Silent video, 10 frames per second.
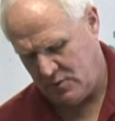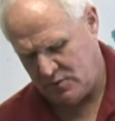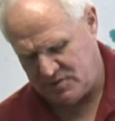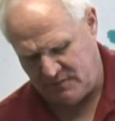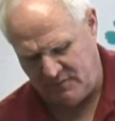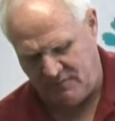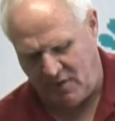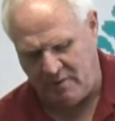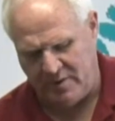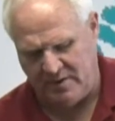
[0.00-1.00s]
which, if you've
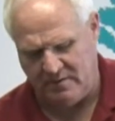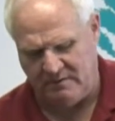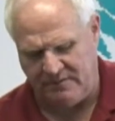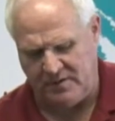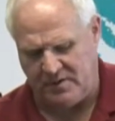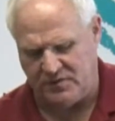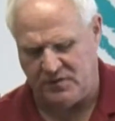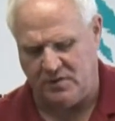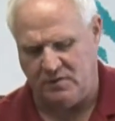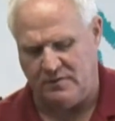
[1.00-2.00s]
all been in the field,
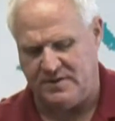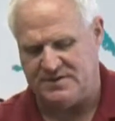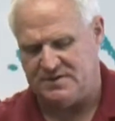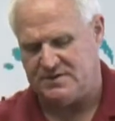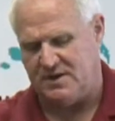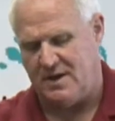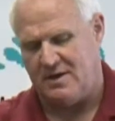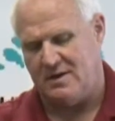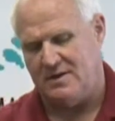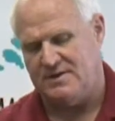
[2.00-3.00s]
you know this is
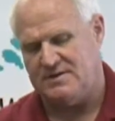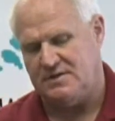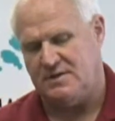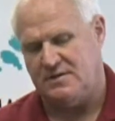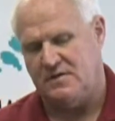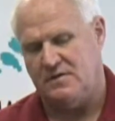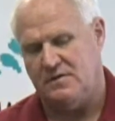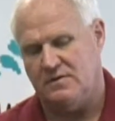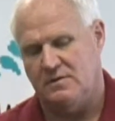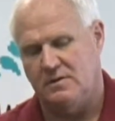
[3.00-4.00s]
not an easy thing to
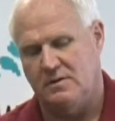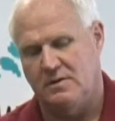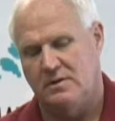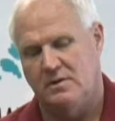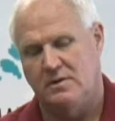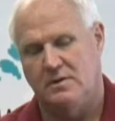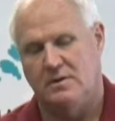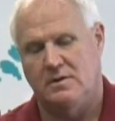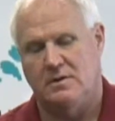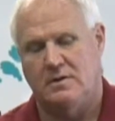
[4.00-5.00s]
do.
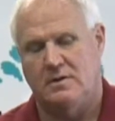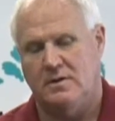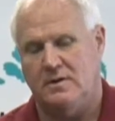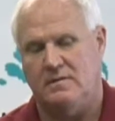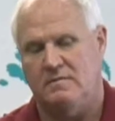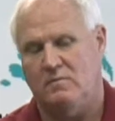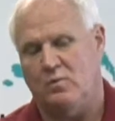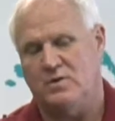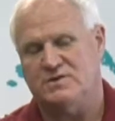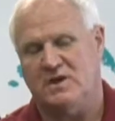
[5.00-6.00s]
And
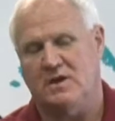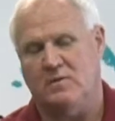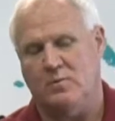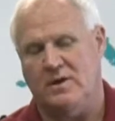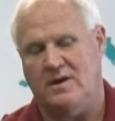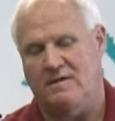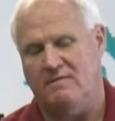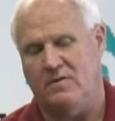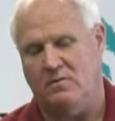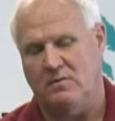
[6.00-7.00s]
once again, we
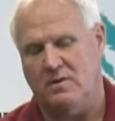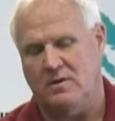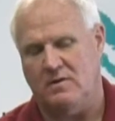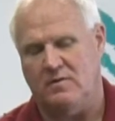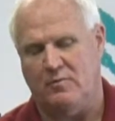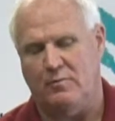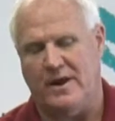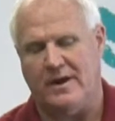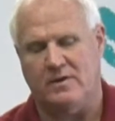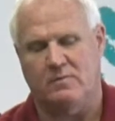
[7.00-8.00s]
have the
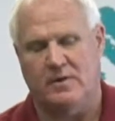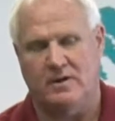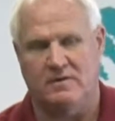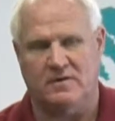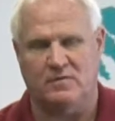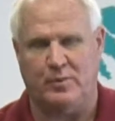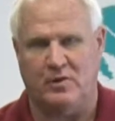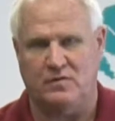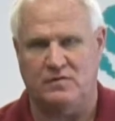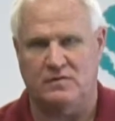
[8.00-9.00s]
black and red
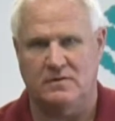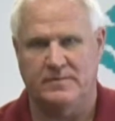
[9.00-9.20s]
exposed.